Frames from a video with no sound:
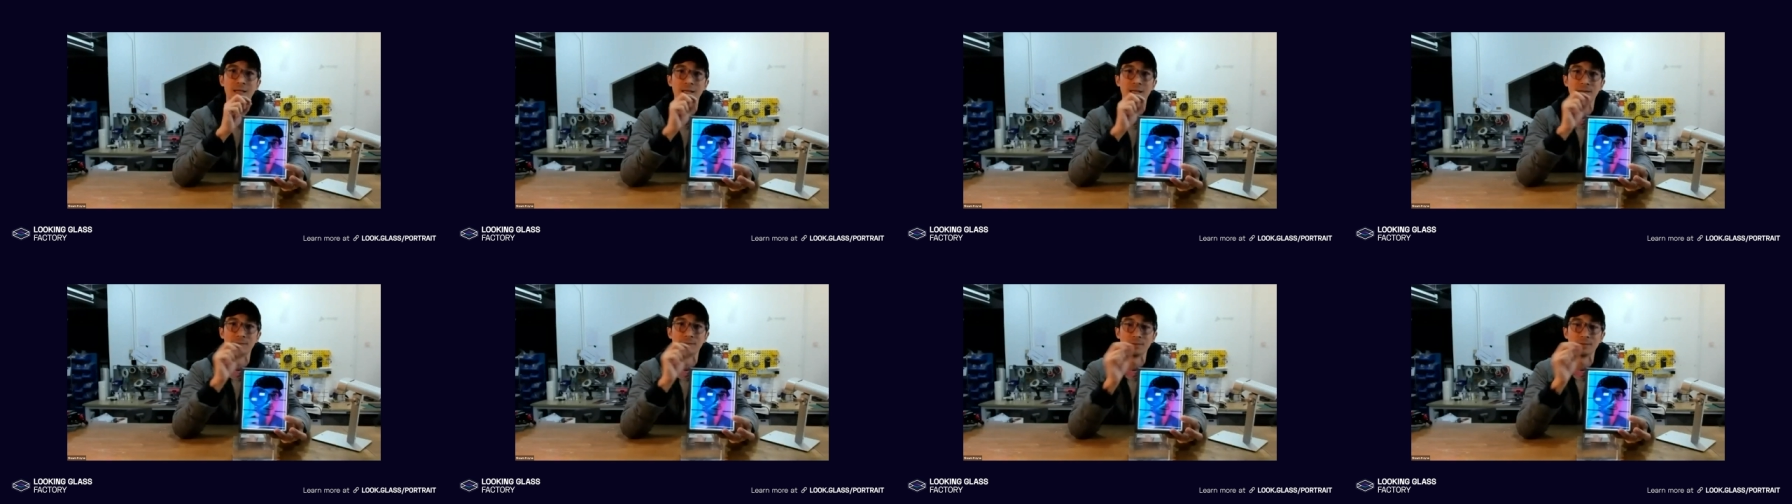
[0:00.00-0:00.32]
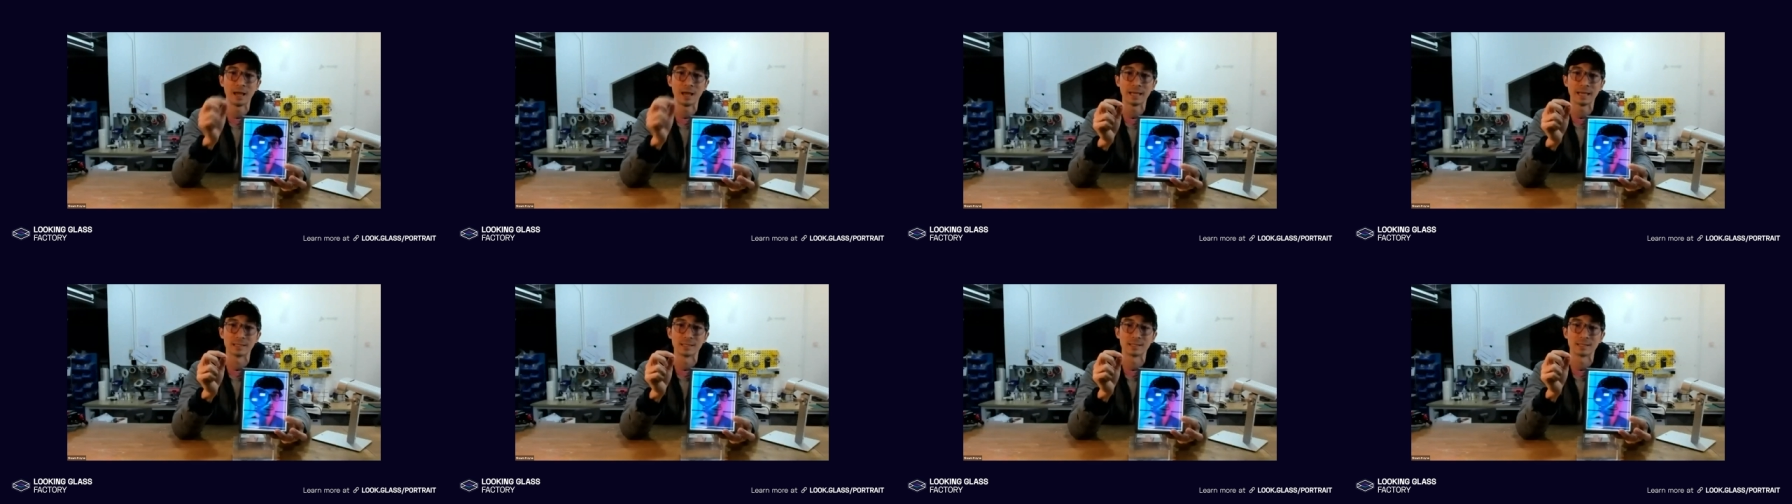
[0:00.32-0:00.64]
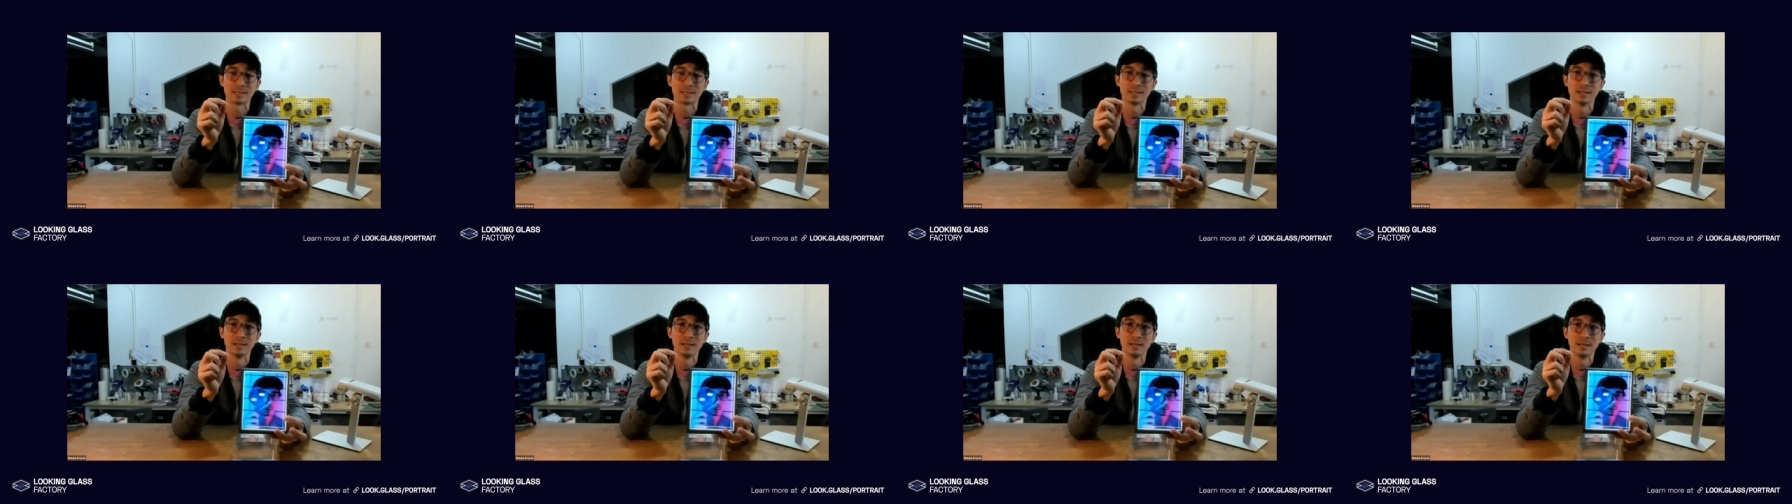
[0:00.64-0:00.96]
of
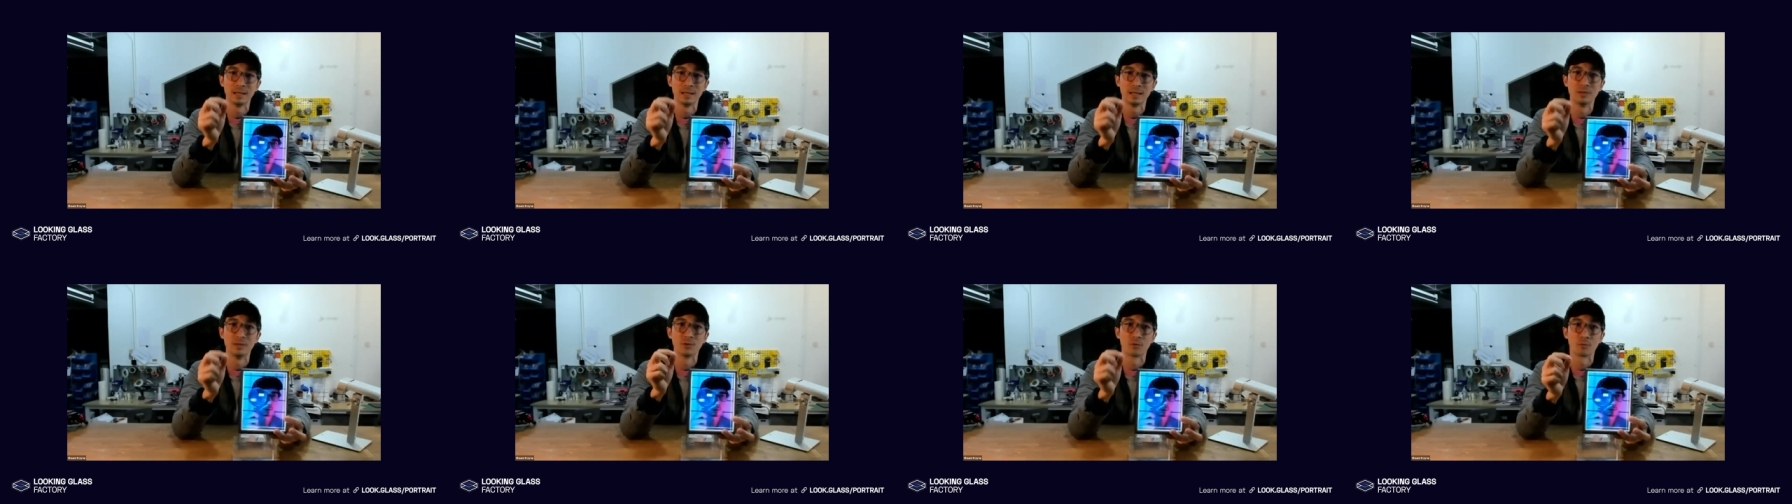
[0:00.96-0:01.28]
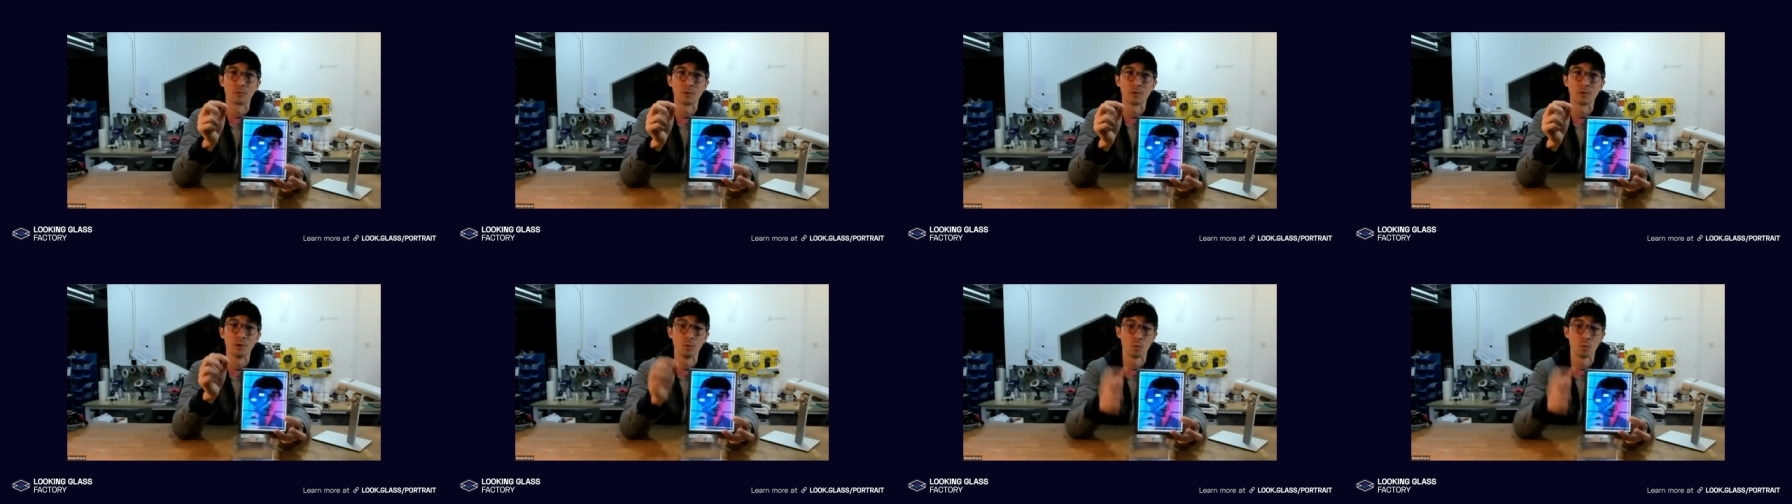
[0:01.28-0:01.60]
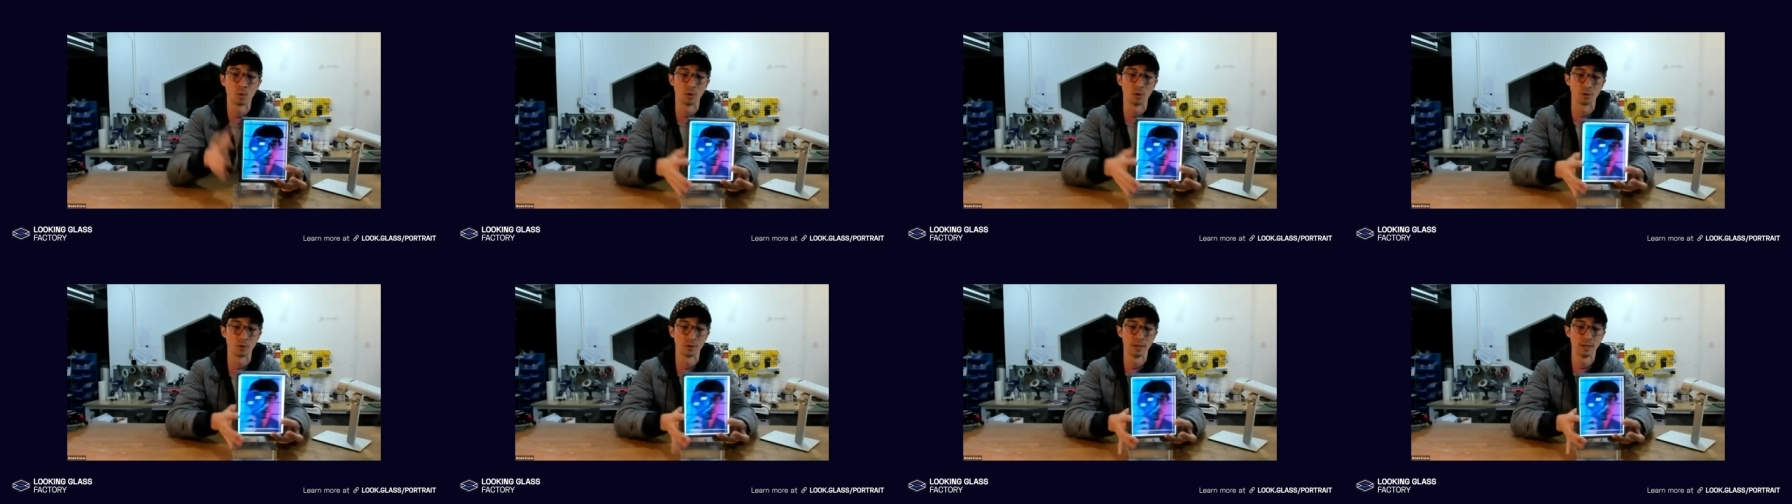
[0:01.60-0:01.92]
light in the real
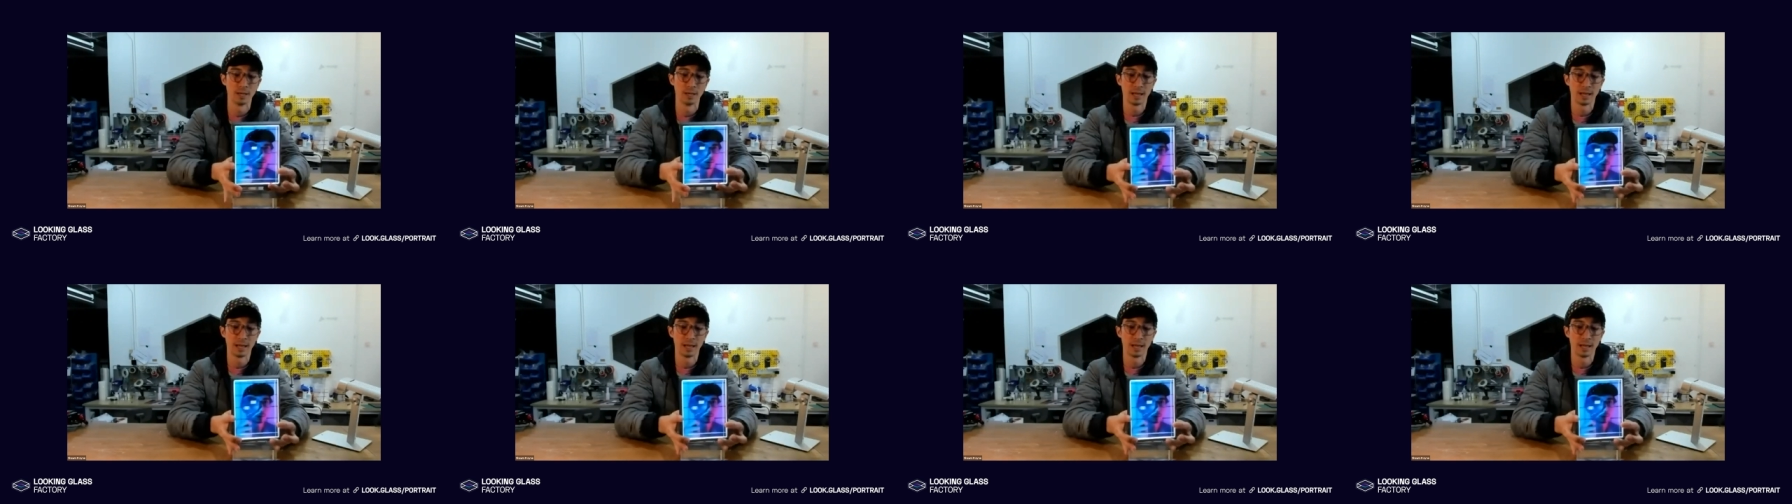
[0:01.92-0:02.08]
world.